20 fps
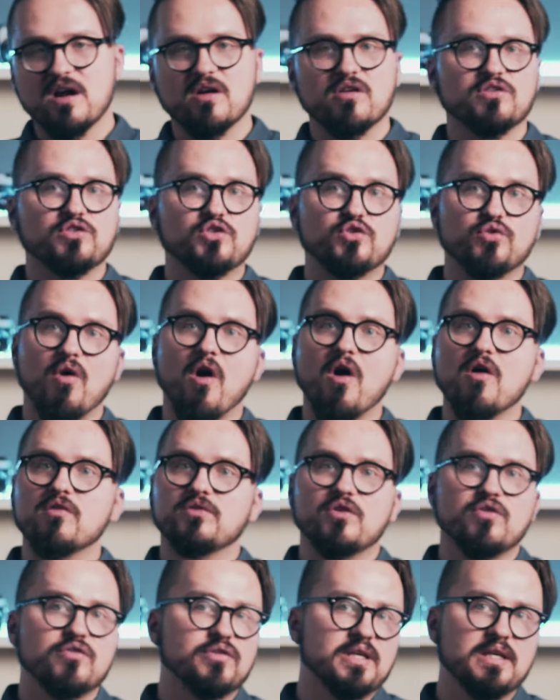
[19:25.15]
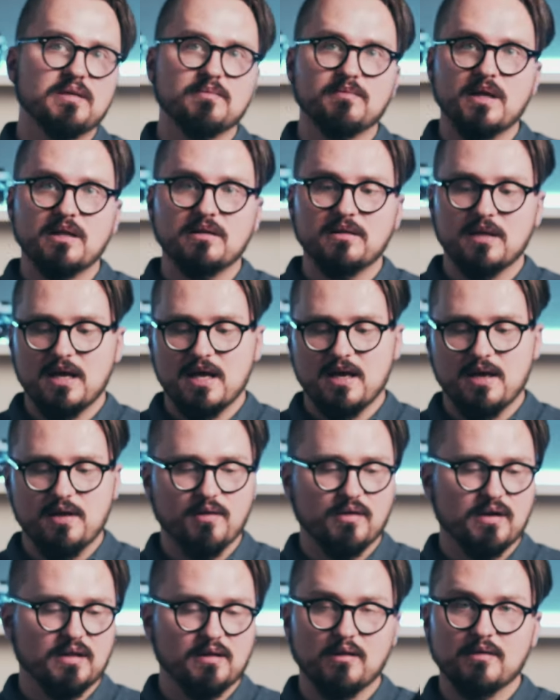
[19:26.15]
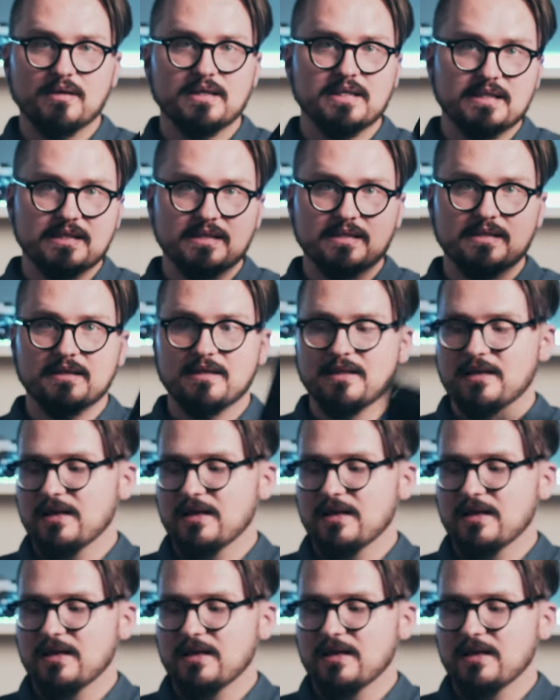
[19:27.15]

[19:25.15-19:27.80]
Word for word: or drone or gimbal you can always